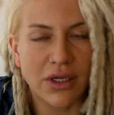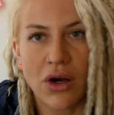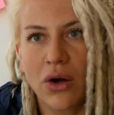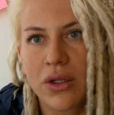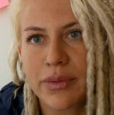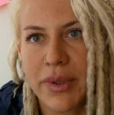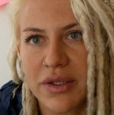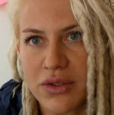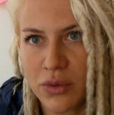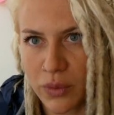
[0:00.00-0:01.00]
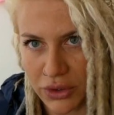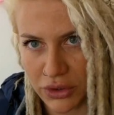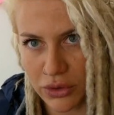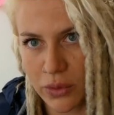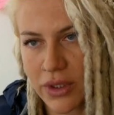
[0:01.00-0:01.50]
It all depends on what
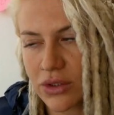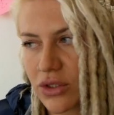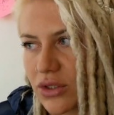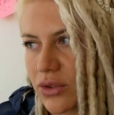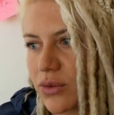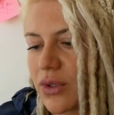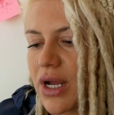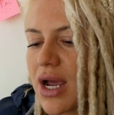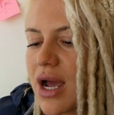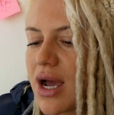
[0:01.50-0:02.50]
you want to do.